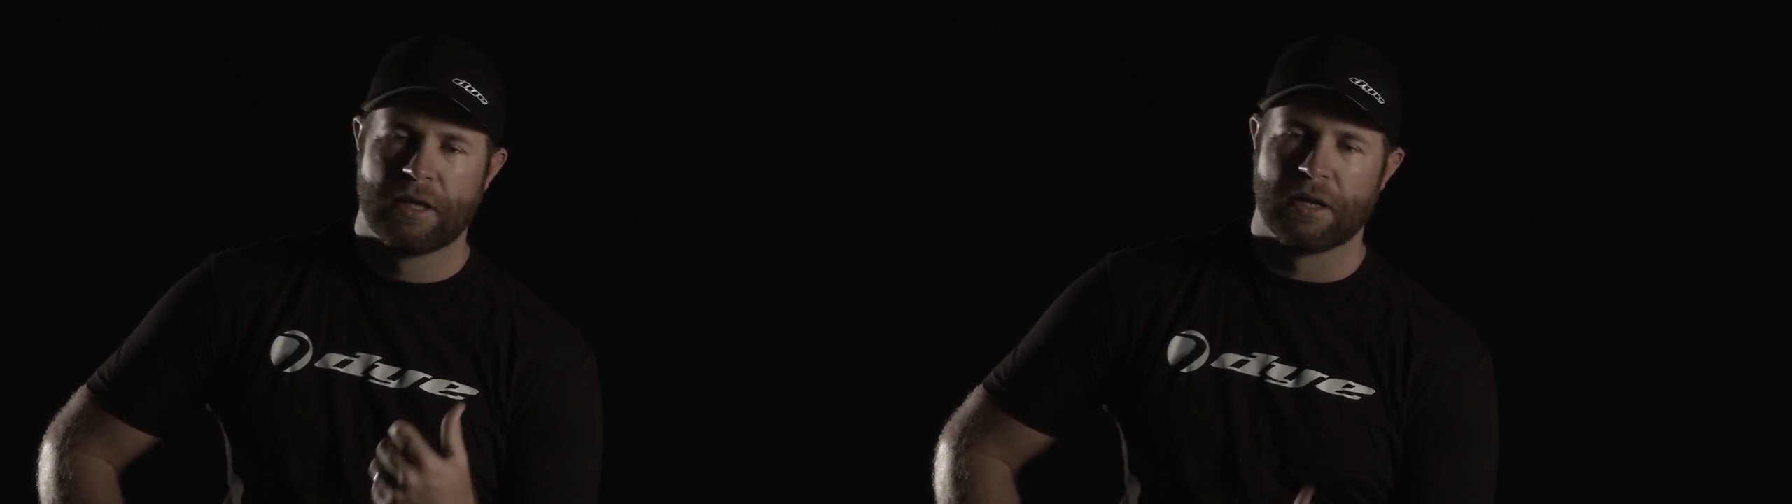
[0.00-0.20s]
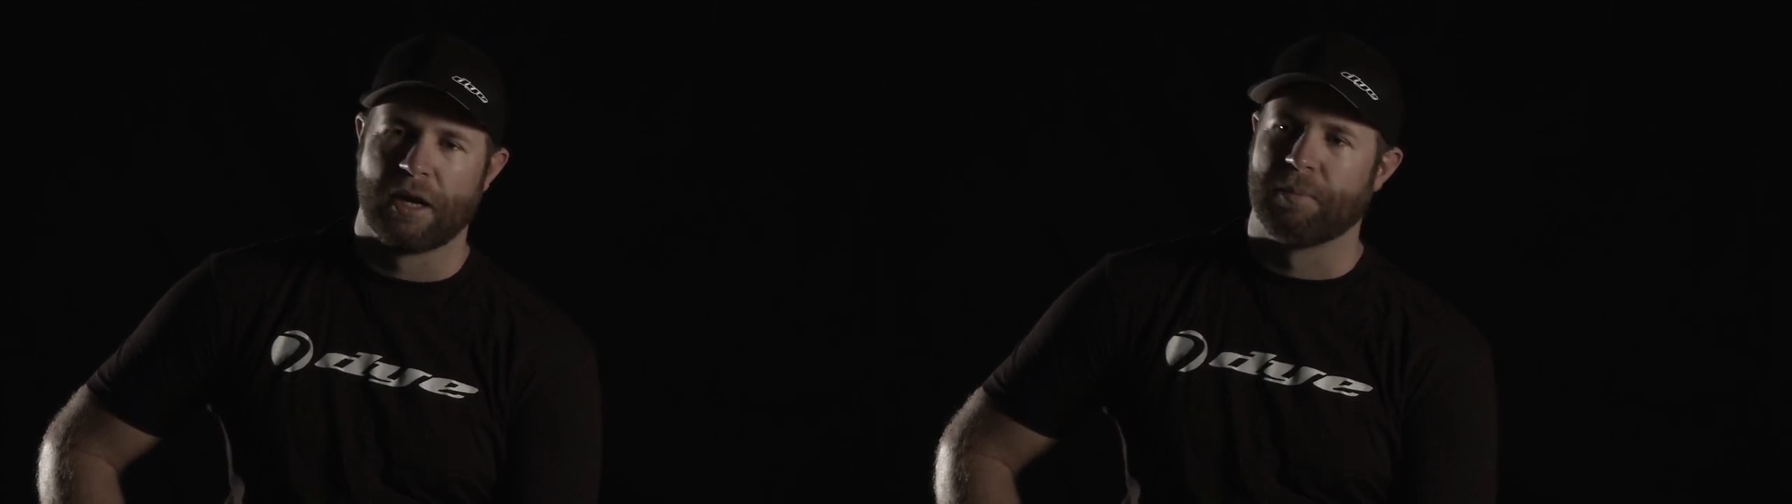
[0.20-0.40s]

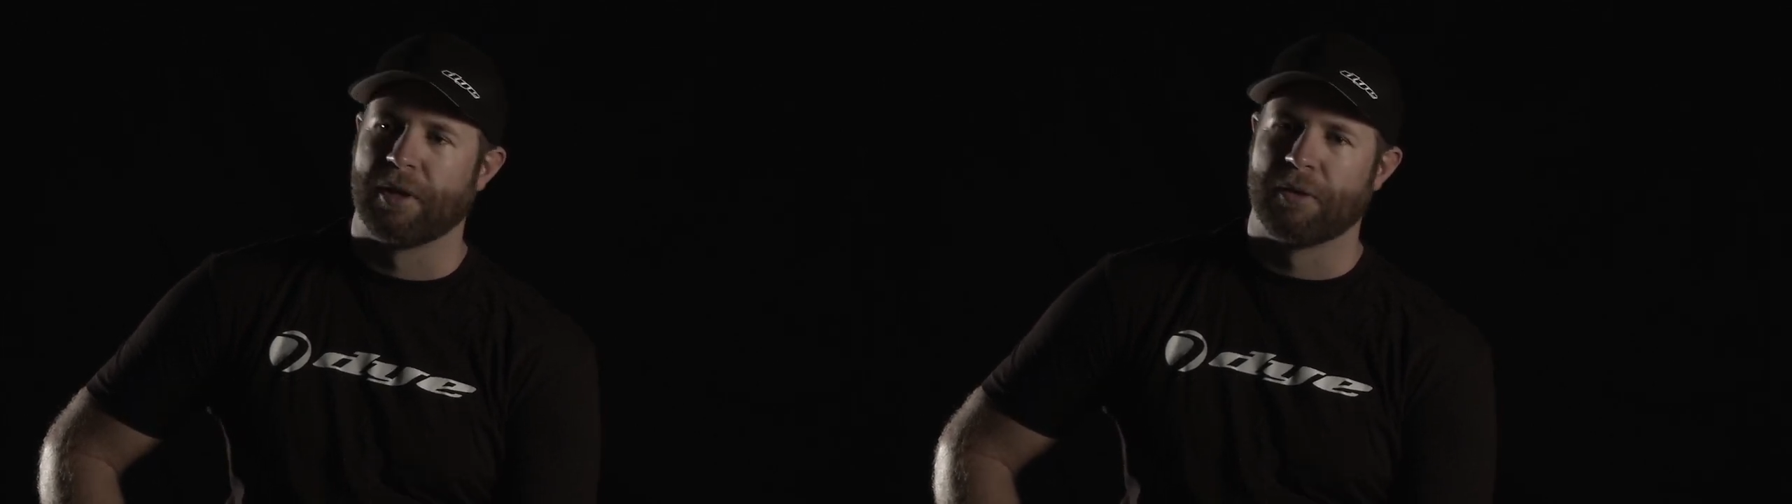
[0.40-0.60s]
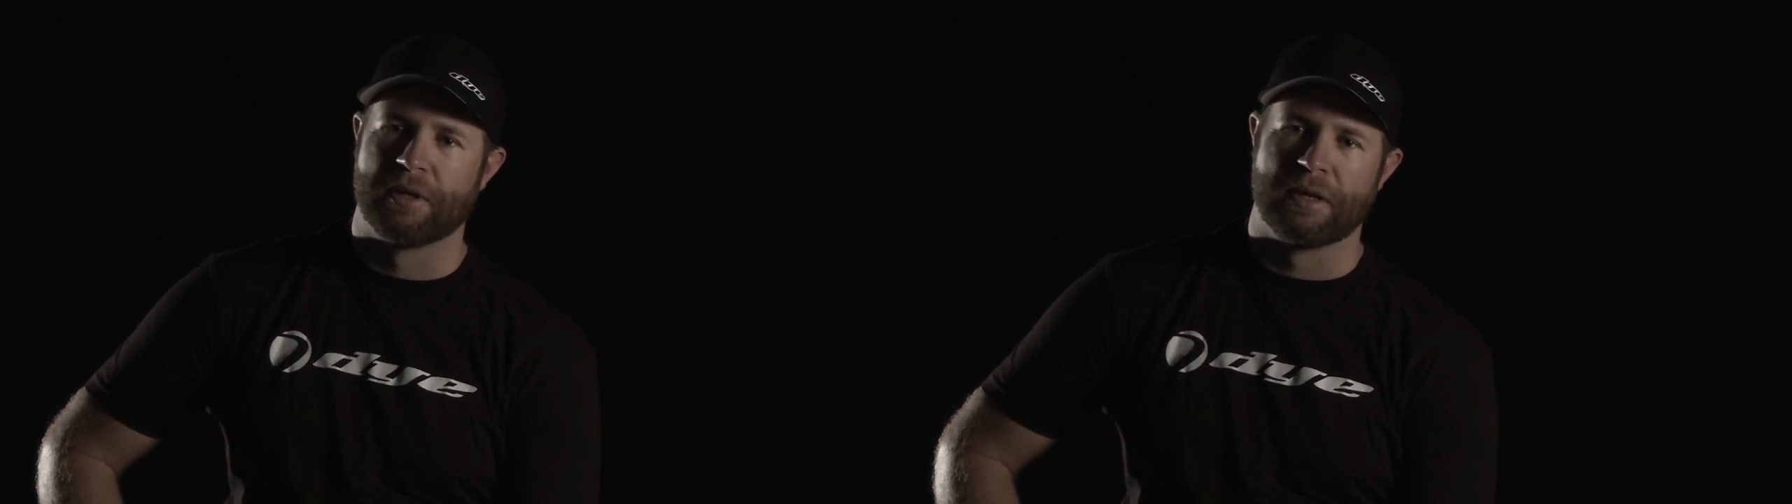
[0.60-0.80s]
You know, I
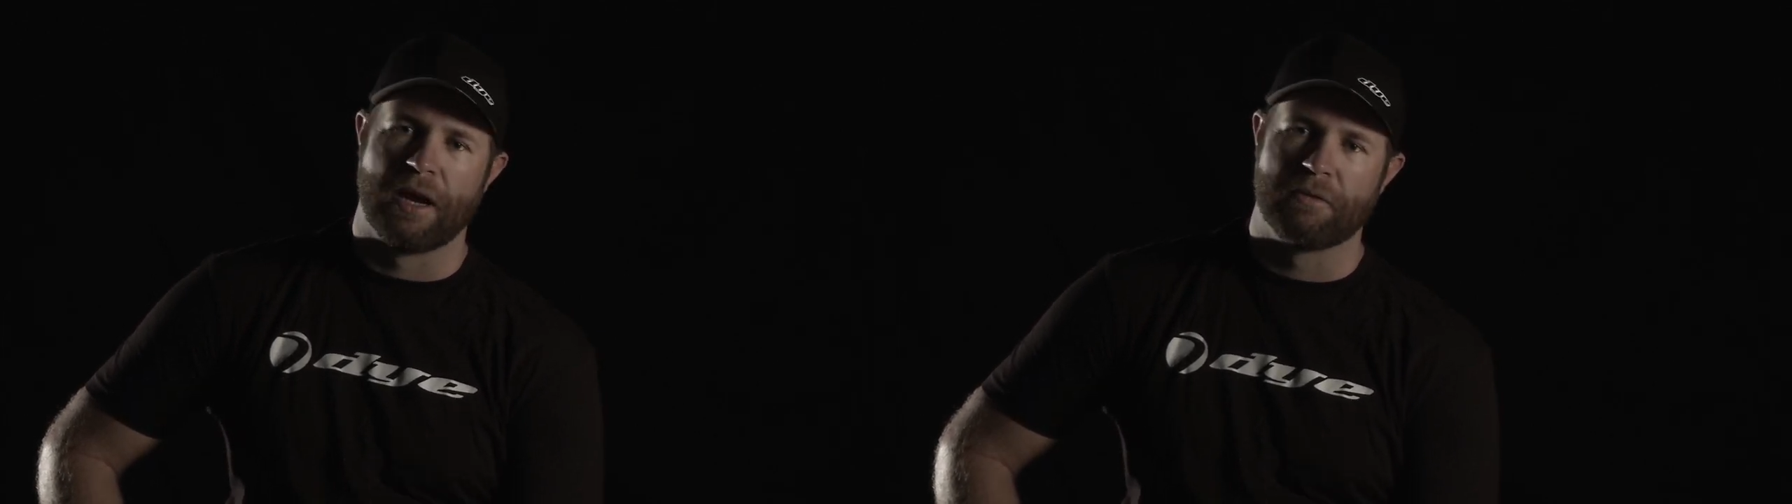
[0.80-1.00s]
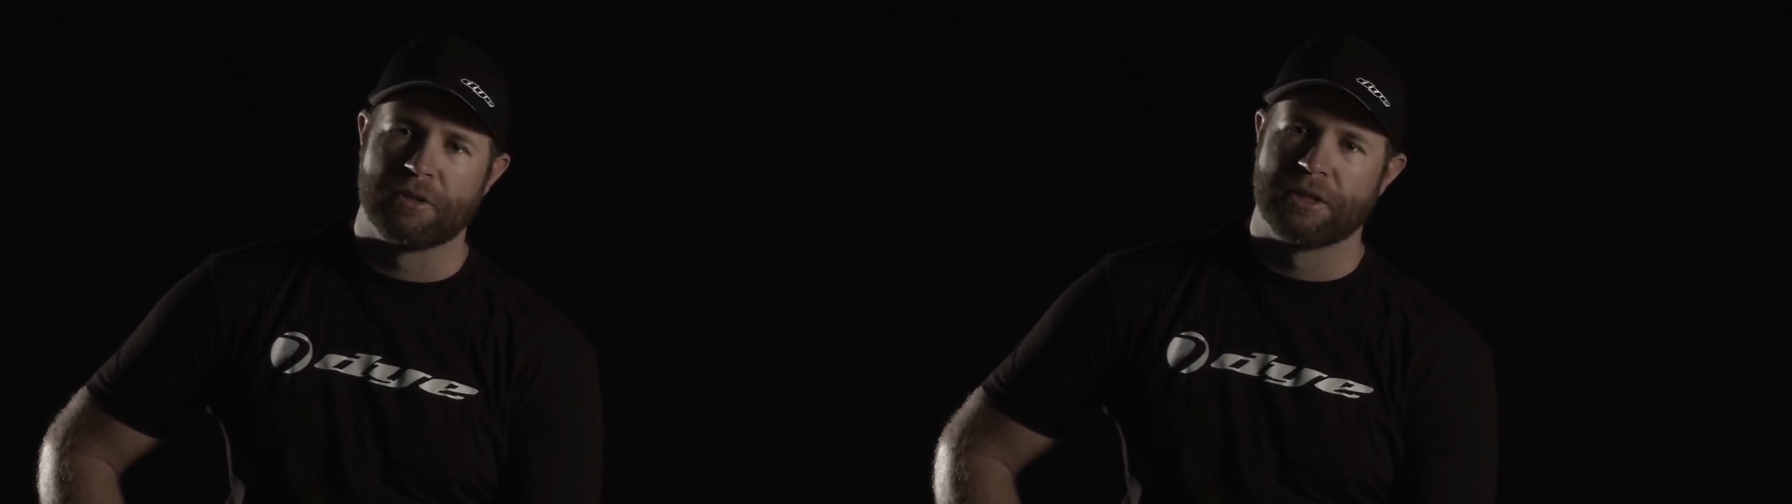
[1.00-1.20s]
play with it
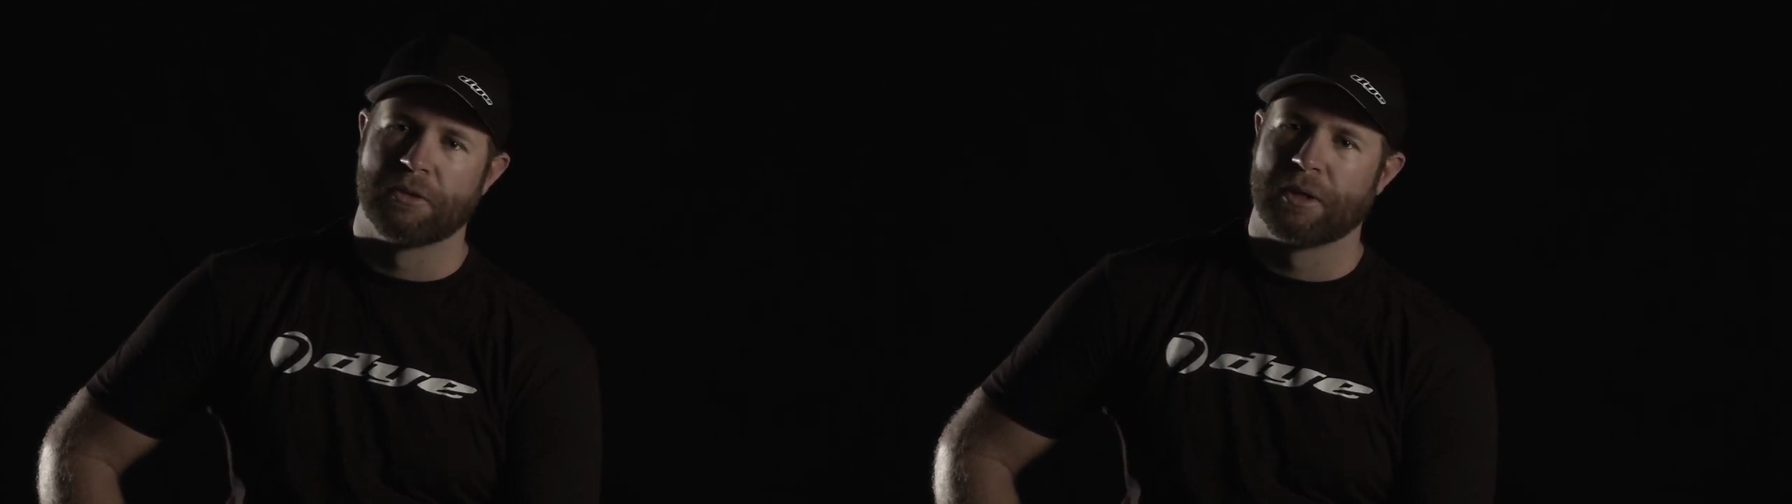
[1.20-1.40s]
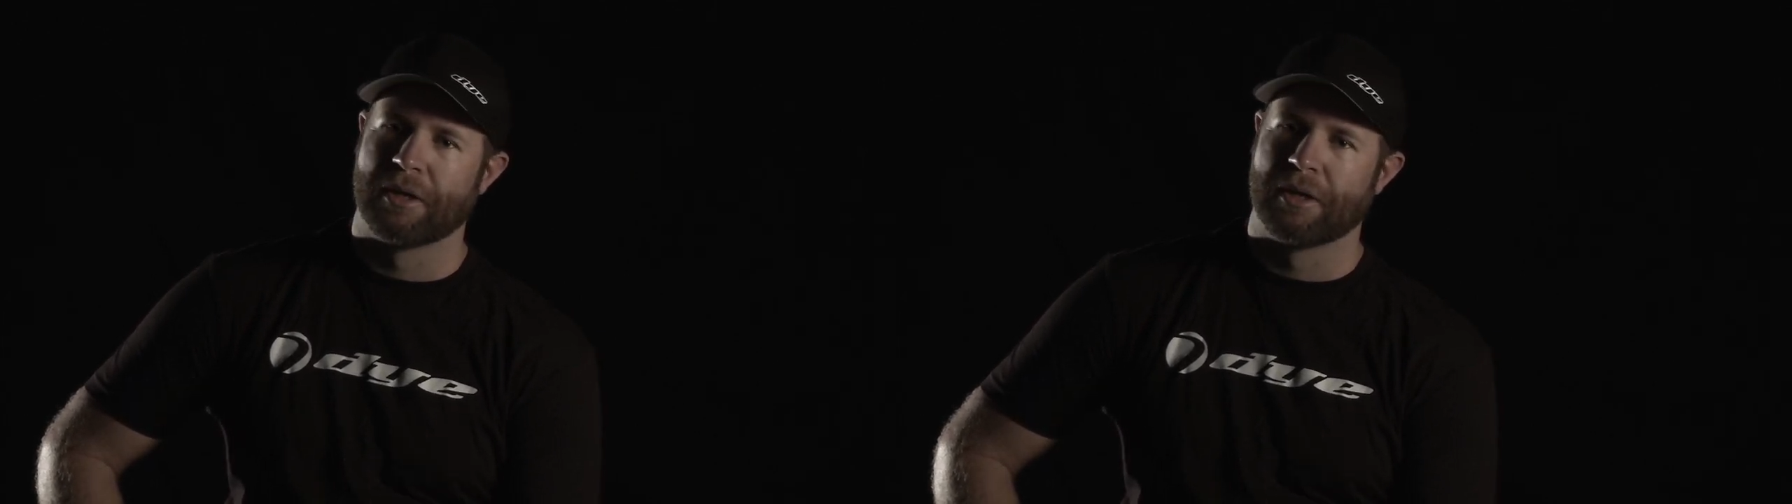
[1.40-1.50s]
every single